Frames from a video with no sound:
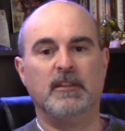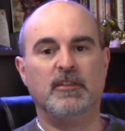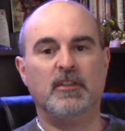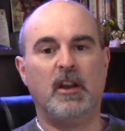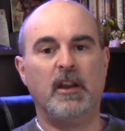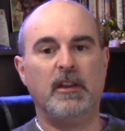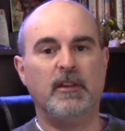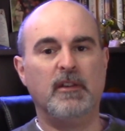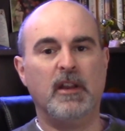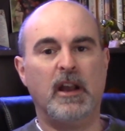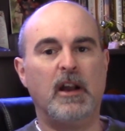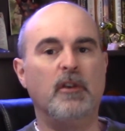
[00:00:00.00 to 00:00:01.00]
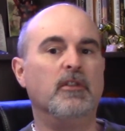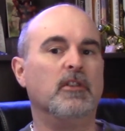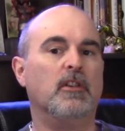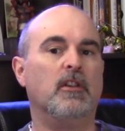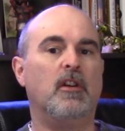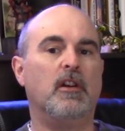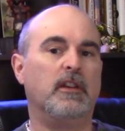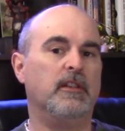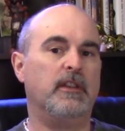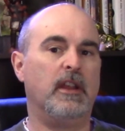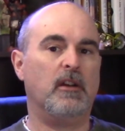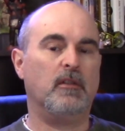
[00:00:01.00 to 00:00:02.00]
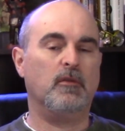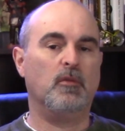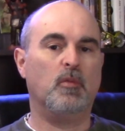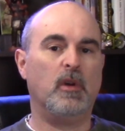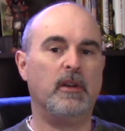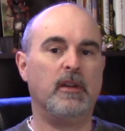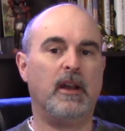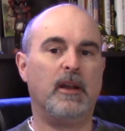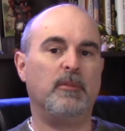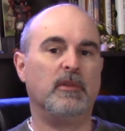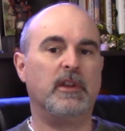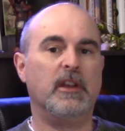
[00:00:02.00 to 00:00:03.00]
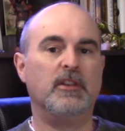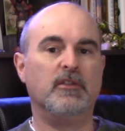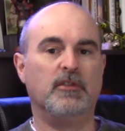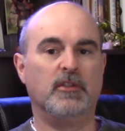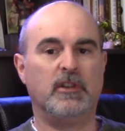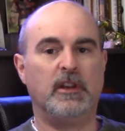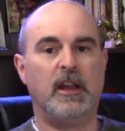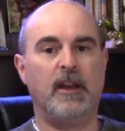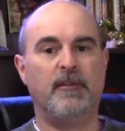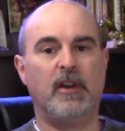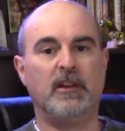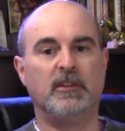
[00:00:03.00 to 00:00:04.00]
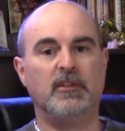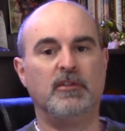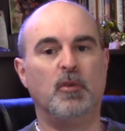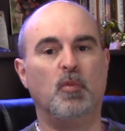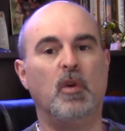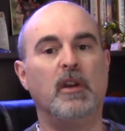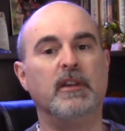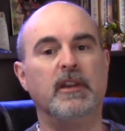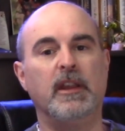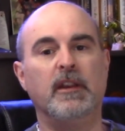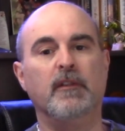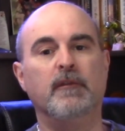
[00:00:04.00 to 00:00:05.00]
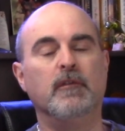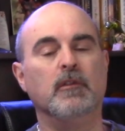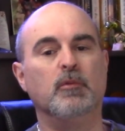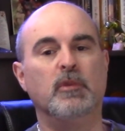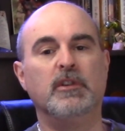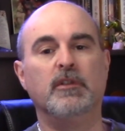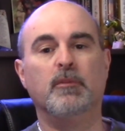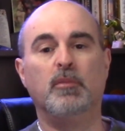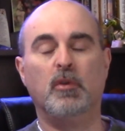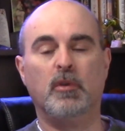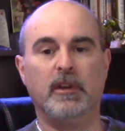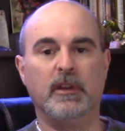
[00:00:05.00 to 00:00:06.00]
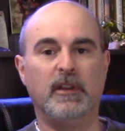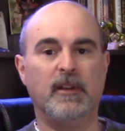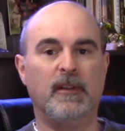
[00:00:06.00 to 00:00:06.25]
decide how you're going to lock it down. What applications are going to have access to what data for which employee.